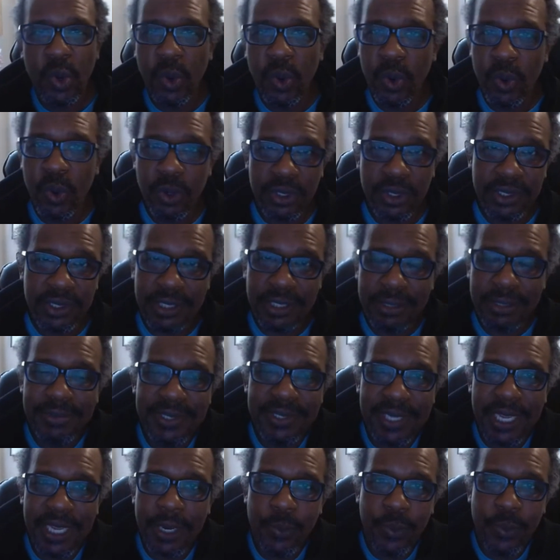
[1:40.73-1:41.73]
or a
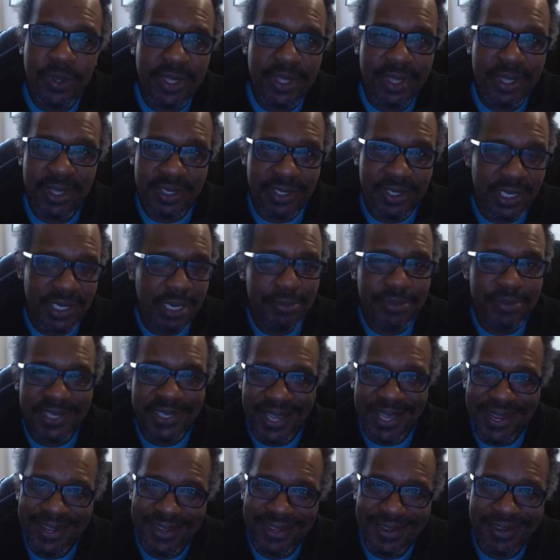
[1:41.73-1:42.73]
sub-site within the same
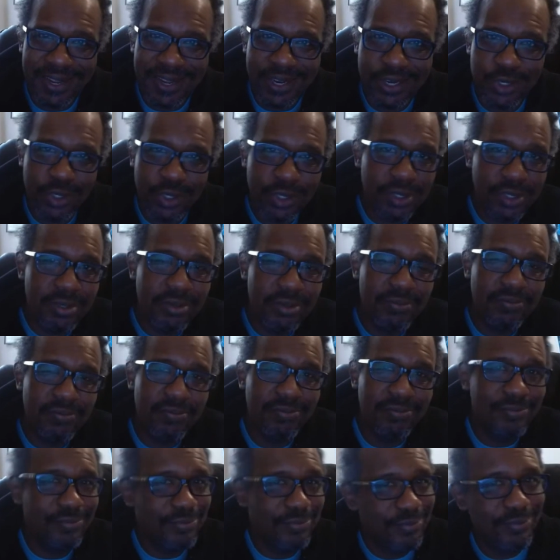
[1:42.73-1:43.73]
site collection.
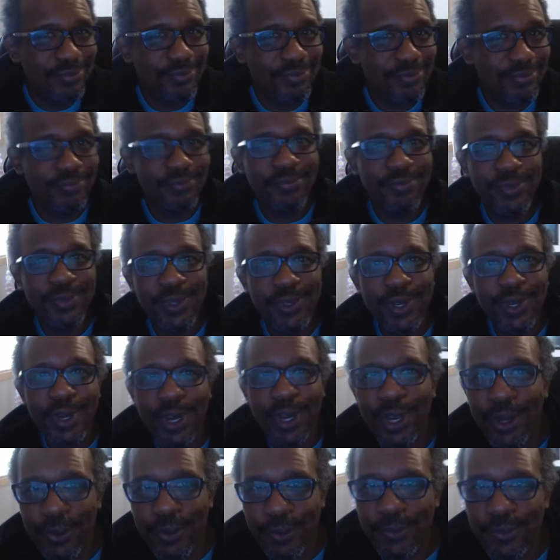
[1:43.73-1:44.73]
There
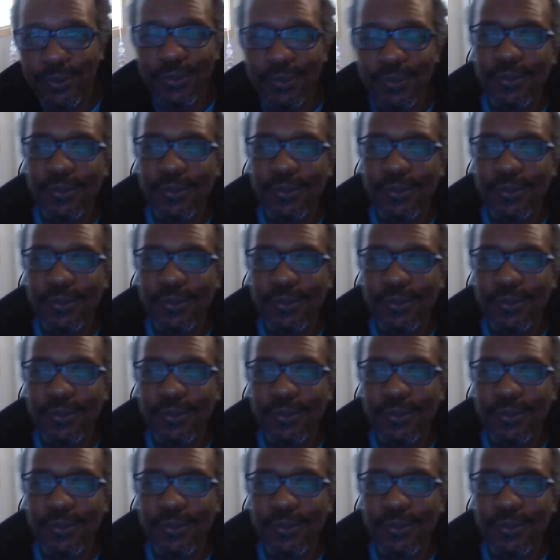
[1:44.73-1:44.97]
you go.